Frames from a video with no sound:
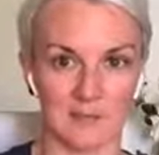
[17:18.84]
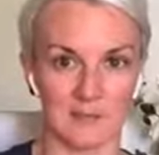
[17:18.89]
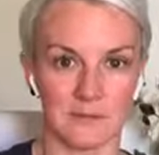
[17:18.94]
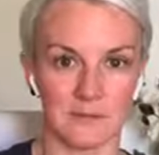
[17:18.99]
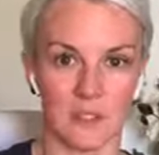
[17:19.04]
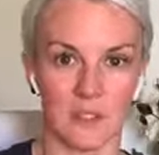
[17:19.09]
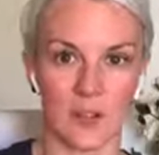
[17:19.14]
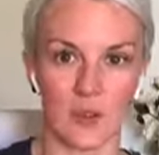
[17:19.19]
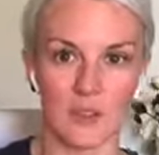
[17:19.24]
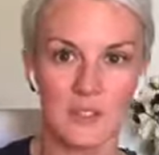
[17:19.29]

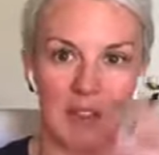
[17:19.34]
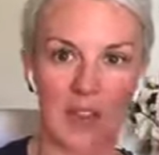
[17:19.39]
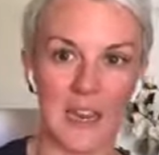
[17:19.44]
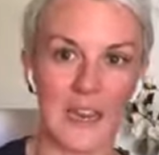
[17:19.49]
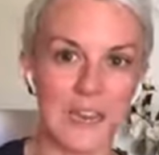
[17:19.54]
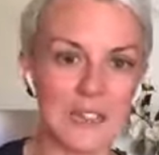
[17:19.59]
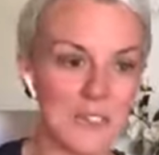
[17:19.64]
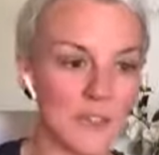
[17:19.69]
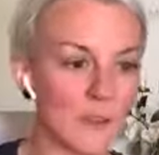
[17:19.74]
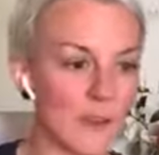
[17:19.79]
You know, it's
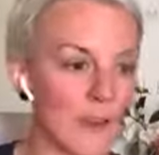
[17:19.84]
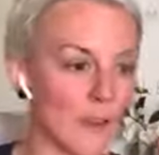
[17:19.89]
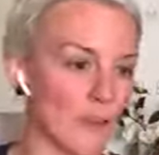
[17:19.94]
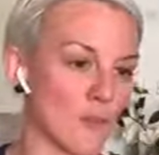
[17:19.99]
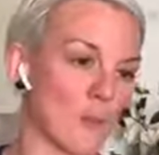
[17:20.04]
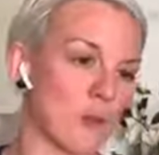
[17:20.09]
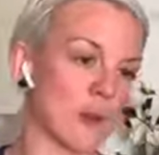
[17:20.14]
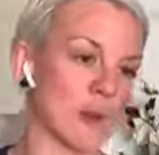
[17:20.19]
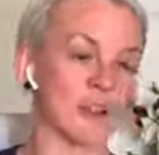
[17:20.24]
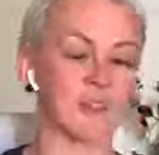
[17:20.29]
easy for
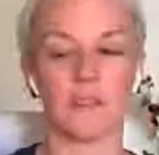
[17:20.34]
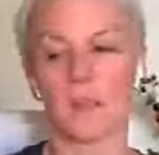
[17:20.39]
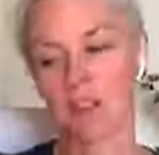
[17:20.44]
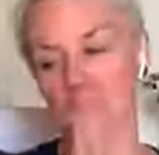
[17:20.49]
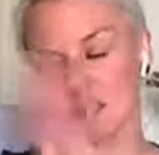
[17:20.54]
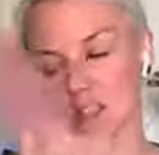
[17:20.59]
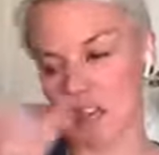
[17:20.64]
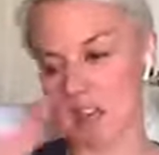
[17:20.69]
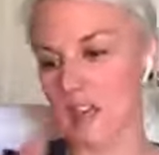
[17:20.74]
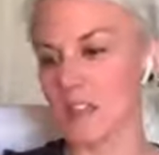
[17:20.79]
everybody. Like,
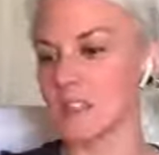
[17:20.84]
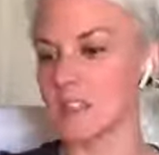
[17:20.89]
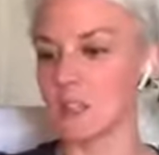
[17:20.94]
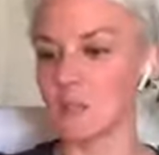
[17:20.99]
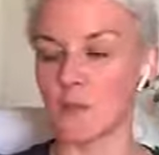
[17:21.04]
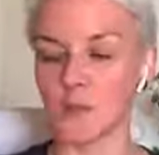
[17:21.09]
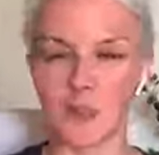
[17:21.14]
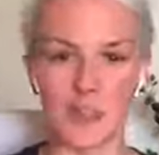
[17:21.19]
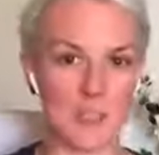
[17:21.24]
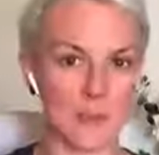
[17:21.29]
it's easy
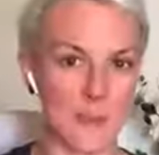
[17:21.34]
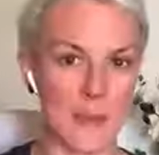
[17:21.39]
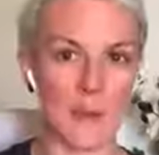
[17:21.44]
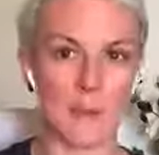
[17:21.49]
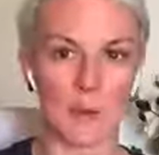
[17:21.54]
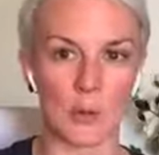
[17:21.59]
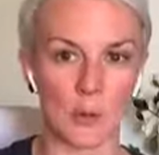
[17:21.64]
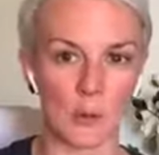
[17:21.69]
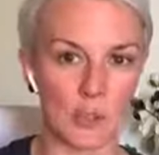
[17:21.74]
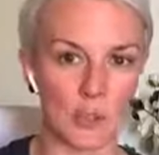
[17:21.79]
for these
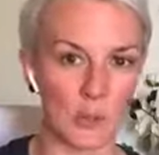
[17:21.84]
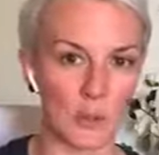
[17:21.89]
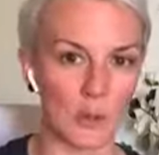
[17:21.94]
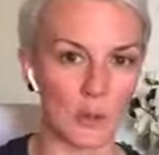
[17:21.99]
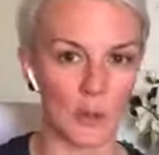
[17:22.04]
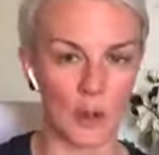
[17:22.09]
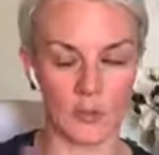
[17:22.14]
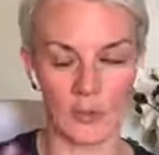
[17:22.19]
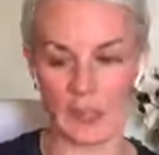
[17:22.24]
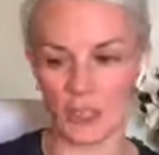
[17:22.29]
people who have
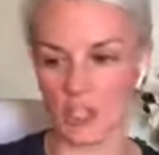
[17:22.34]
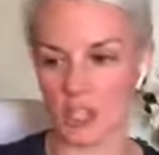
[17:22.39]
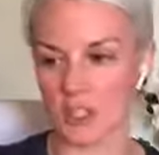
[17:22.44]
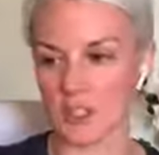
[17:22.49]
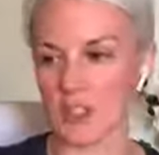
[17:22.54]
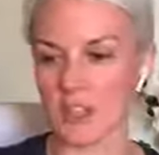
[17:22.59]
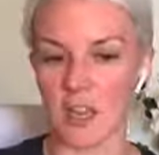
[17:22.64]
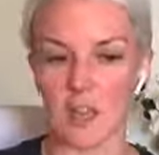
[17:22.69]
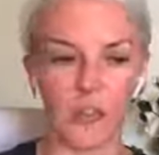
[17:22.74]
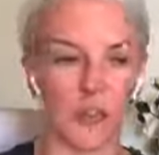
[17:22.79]
got their shit
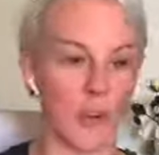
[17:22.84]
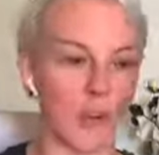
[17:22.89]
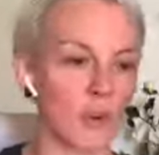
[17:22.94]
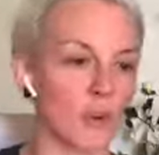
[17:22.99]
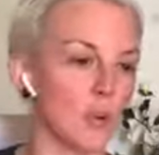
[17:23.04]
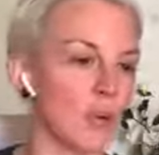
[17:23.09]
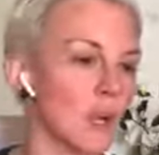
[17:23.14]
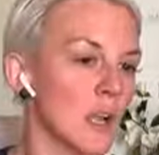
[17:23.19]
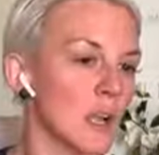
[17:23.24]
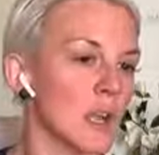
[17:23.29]
together
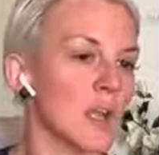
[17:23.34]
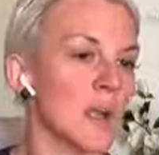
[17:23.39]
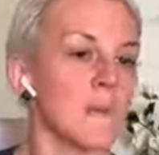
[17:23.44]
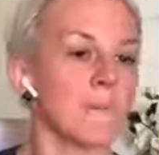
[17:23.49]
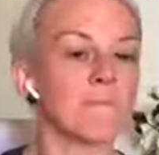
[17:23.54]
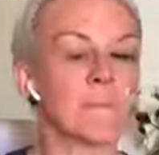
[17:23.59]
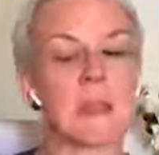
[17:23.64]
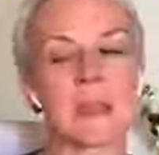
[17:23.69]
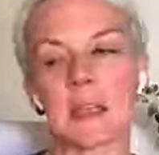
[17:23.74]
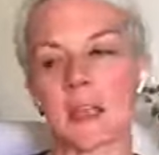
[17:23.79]
or
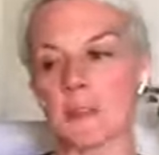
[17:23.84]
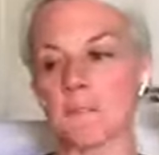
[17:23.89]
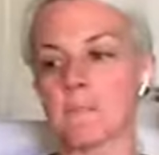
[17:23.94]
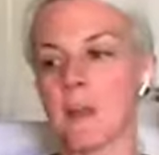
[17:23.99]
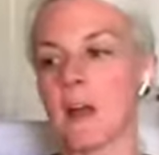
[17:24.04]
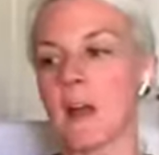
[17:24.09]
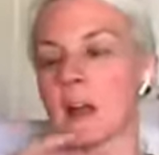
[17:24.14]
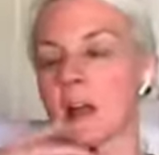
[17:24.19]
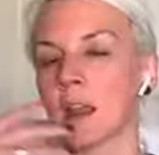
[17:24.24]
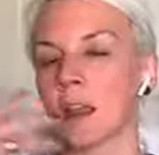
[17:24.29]
making
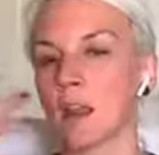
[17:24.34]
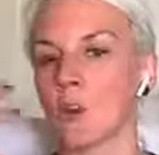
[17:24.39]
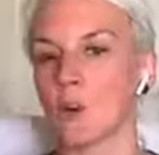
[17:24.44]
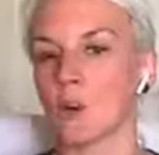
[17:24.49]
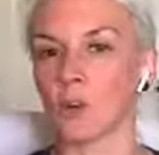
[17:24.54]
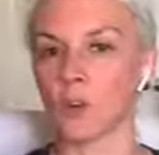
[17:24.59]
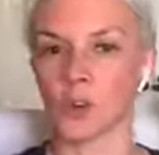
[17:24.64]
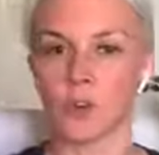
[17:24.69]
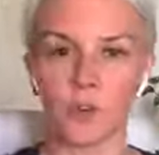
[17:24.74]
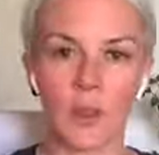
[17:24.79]
money
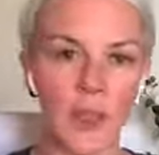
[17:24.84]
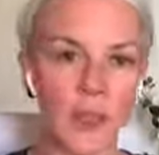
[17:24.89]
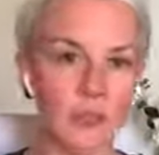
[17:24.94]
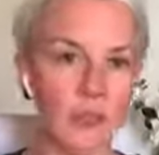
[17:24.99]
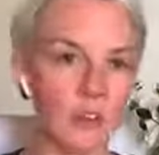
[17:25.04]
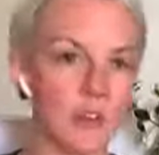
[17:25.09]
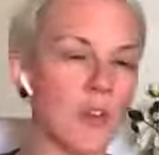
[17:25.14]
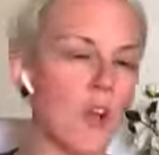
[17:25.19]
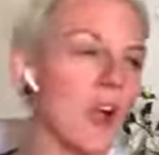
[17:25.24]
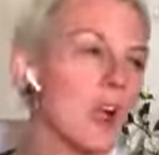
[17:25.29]
or who have
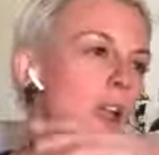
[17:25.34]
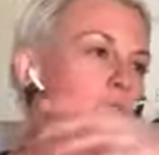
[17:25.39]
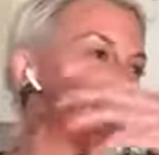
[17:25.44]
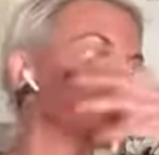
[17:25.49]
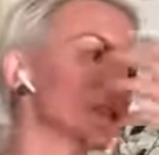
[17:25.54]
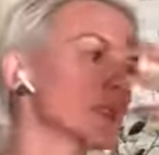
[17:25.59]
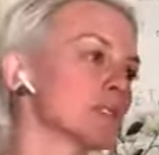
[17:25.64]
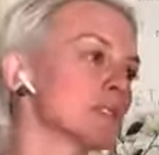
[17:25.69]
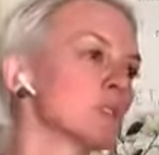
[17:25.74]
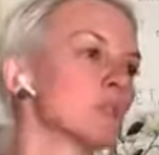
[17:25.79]

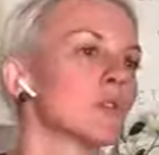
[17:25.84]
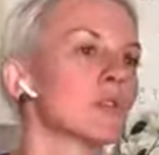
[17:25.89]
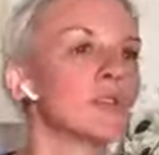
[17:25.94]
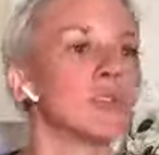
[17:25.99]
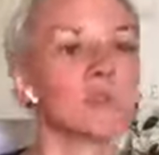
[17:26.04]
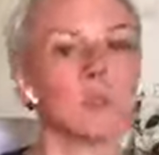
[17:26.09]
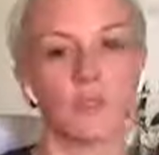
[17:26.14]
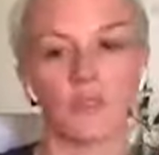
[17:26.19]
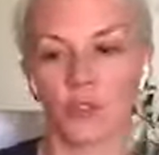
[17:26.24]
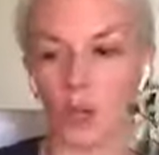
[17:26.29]
clients or
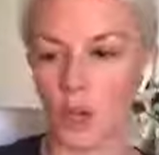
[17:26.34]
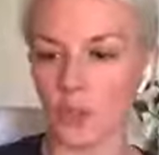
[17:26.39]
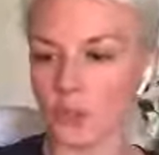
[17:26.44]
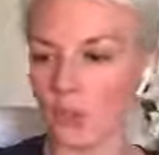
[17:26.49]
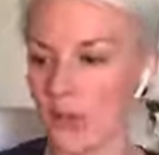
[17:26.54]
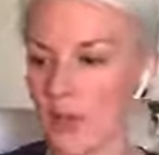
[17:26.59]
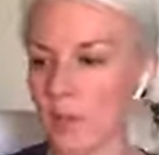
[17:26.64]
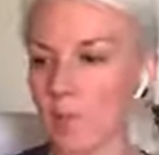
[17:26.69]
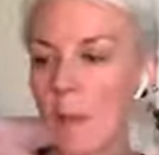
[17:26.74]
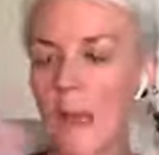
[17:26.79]
who have got
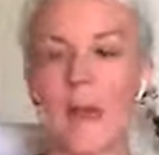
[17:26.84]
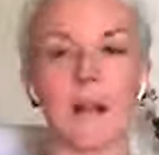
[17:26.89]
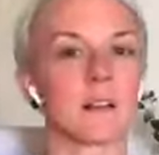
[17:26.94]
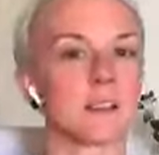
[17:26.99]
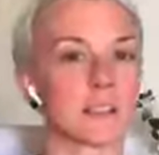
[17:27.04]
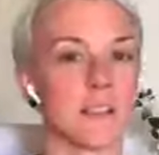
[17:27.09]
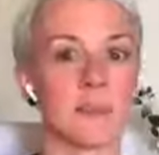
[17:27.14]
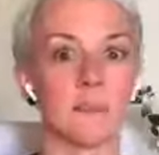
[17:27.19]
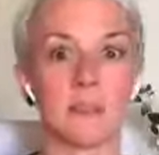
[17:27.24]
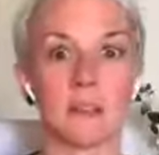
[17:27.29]
like
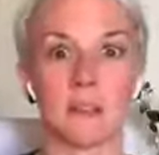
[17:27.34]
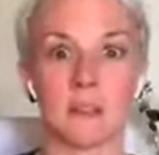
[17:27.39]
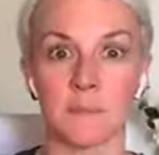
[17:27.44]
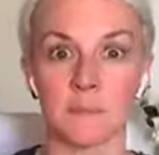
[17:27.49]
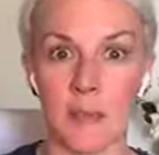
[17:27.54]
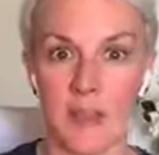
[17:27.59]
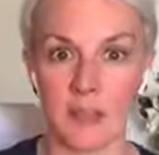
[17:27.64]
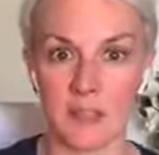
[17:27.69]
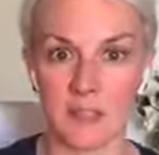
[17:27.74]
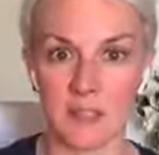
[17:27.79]
seemingly
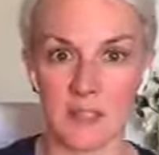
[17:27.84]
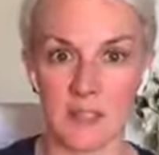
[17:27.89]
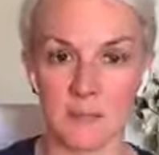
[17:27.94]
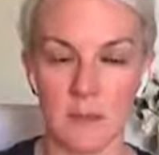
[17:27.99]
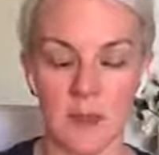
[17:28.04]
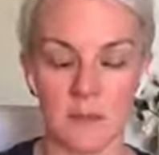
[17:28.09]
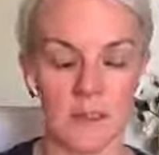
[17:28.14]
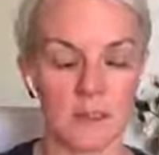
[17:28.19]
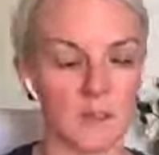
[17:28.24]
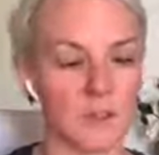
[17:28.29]
boundless
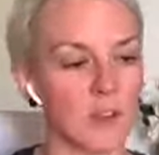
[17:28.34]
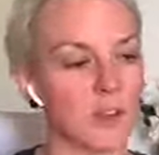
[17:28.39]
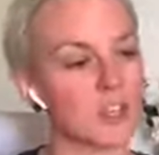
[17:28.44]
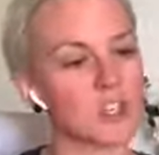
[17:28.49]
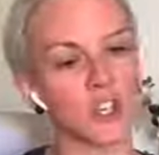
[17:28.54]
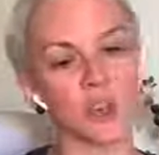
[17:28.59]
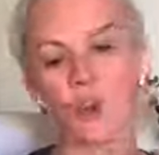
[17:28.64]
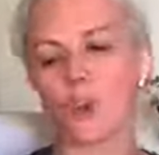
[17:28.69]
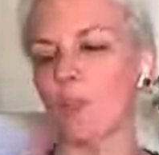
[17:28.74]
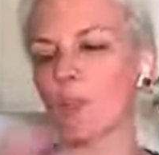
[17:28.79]
amounts of
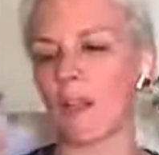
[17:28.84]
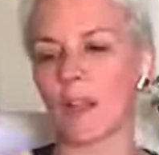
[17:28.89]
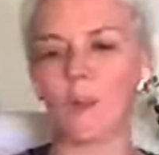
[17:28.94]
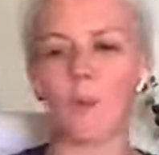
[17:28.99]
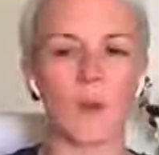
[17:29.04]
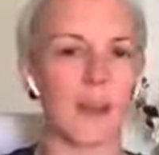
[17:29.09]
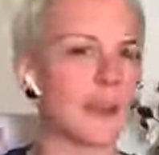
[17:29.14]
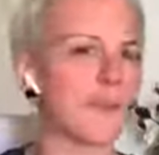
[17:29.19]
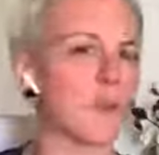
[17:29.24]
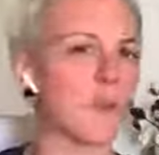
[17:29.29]
energy or like
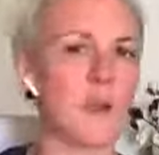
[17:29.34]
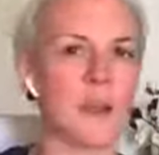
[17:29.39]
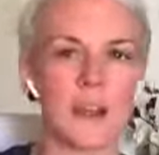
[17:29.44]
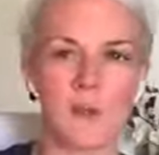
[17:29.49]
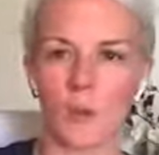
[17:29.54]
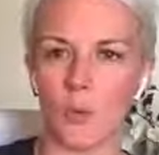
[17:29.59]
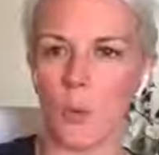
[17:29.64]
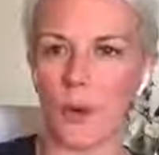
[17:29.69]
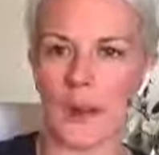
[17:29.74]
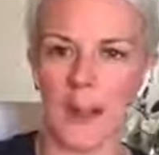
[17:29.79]
whatever, whatever,
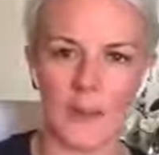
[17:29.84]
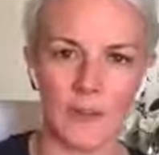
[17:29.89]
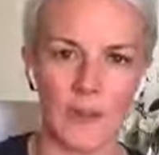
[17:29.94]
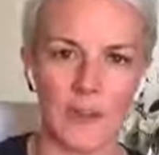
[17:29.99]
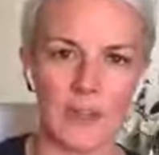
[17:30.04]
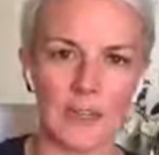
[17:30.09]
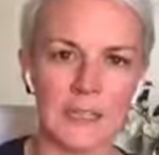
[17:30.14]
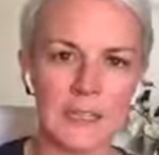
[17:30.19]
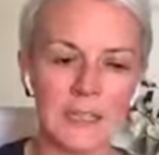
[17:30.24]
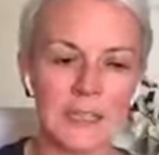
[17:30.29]

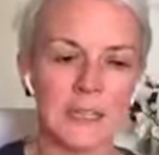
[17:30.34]
whatever.